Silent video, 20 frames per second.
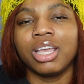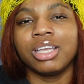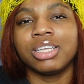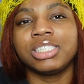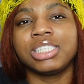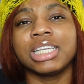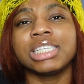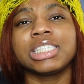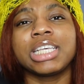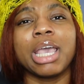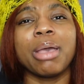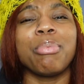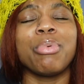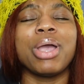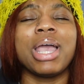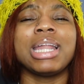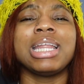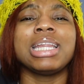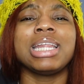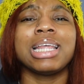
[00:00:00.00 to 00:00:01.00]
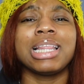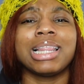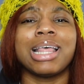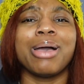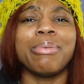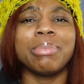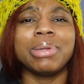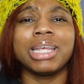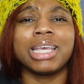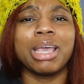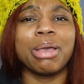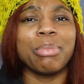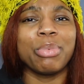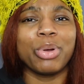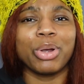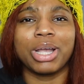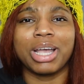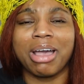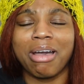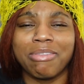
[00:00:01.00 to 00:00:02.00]
just get, and it allowed me to get
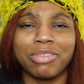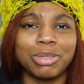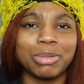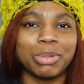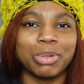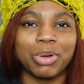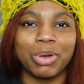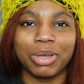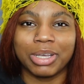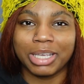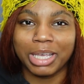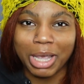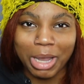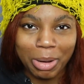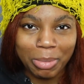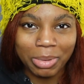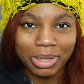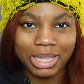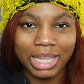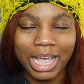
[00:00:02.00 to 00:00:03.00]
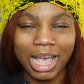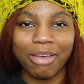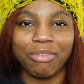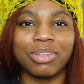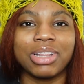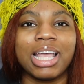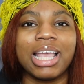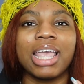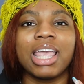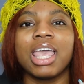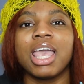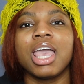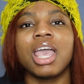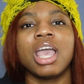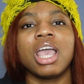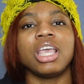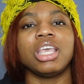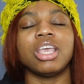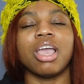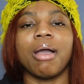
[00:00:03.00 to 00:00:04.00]
more comfortable on camera. Like I feel like
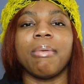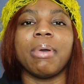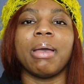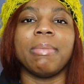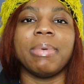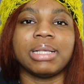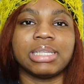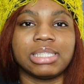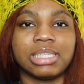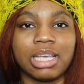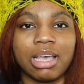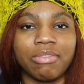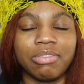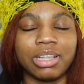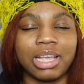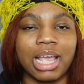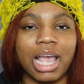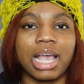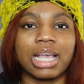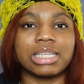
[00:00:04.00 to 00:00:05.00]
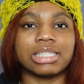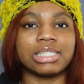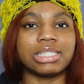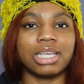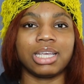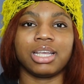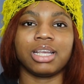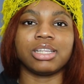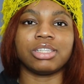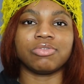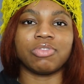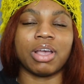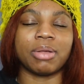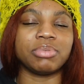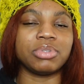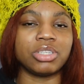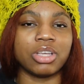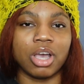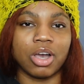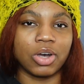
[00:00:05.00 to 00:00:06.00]
y'all my bestie. I feel like I could sit here and
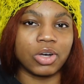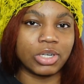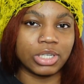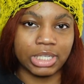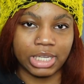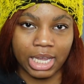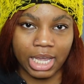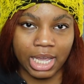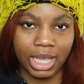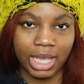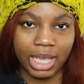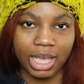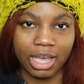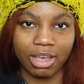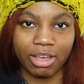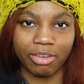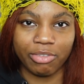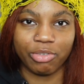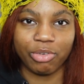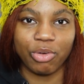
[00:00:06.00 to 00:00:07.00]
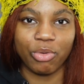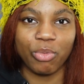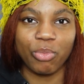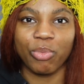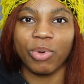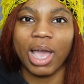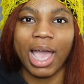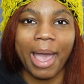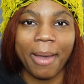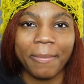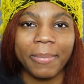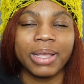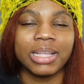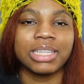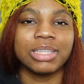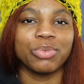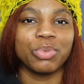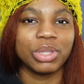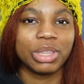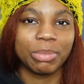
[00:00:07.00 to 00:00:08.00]
rap to y'all all day of what
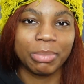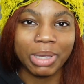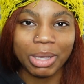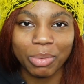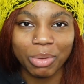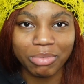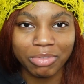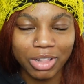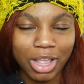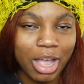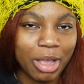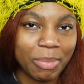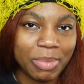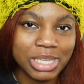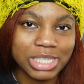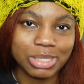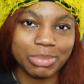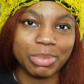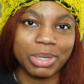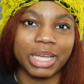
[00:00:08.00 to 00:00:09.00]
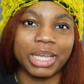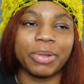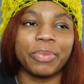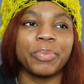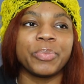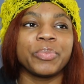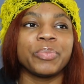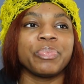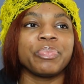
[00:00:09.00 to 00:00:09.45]
happened with me with Vlogmas, but